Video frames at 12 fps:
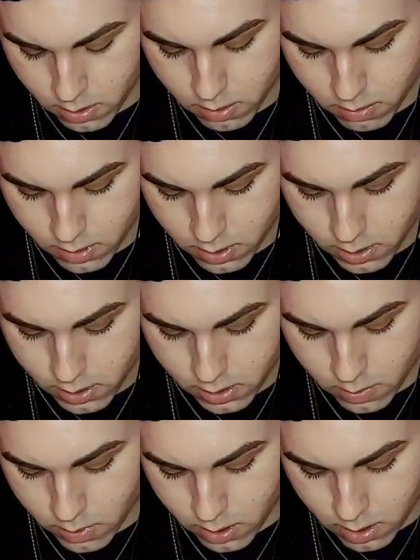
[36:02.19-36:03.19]
known, needs
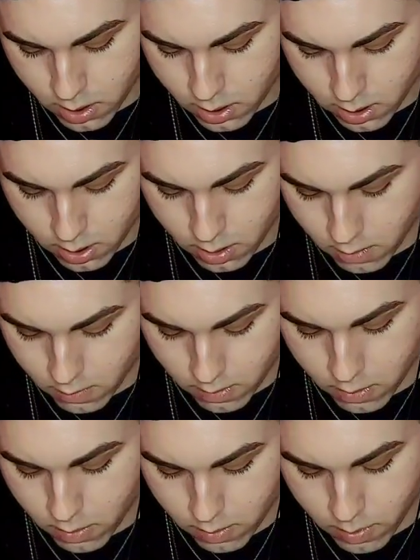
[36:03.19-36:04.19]
to be honored. For
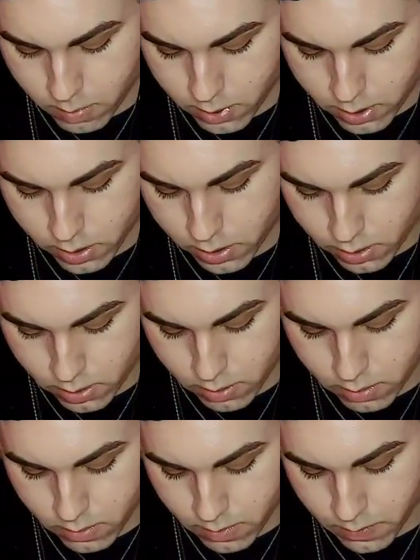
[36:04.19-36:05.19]
group number 2,
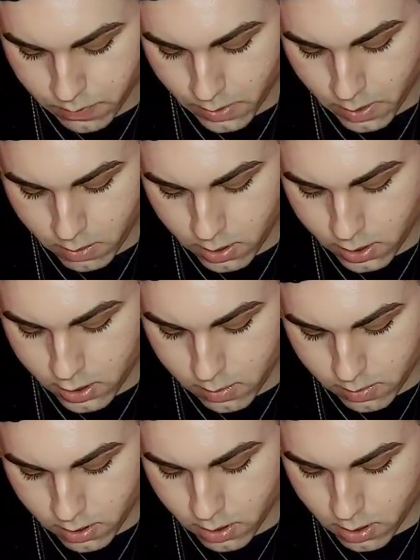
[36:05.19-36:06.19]
needs to
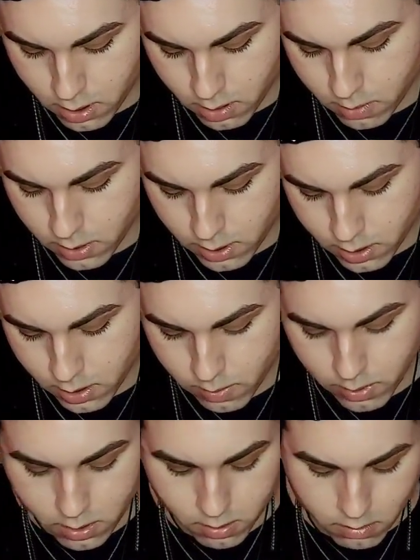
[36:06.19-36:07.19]
be heard, needs to
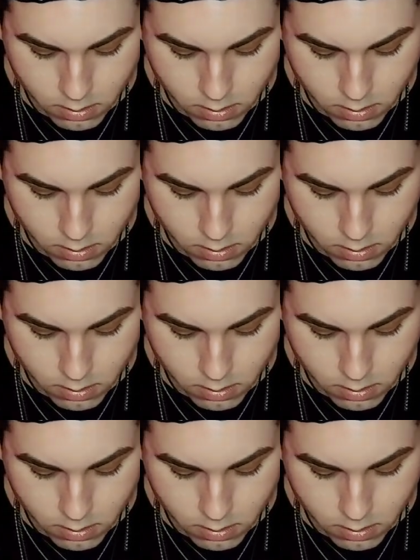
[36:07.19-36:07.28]
be...